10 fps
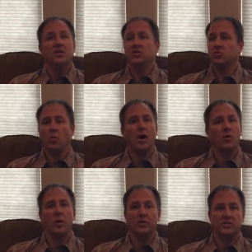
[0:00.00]
just
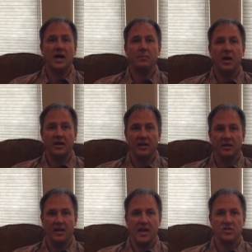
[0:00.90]
walk away or stop petting
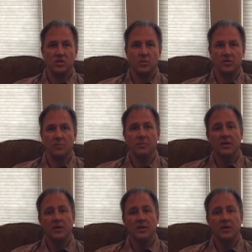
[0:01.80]
and engaging with him.